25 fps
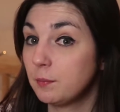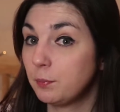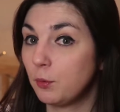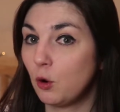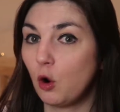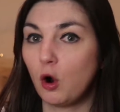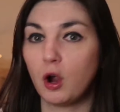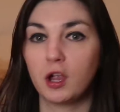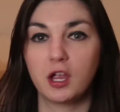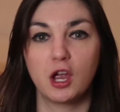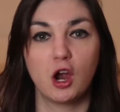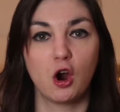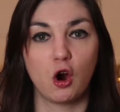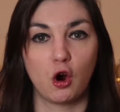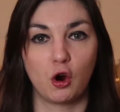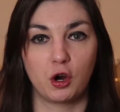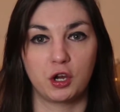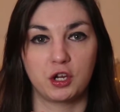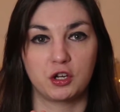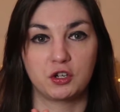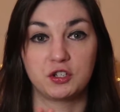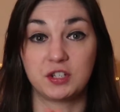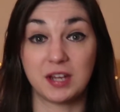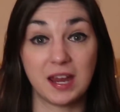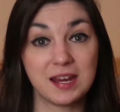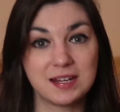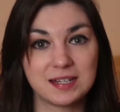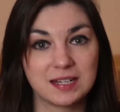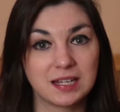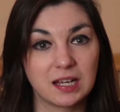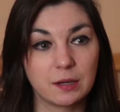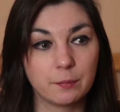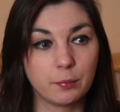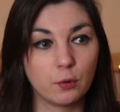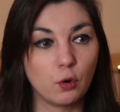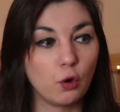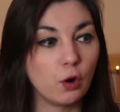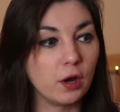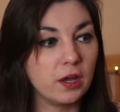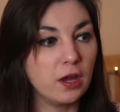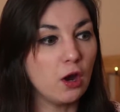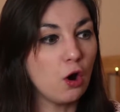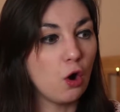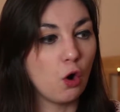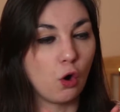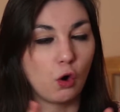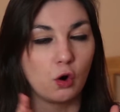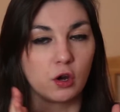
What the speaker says: a boy, or you're dating a boy,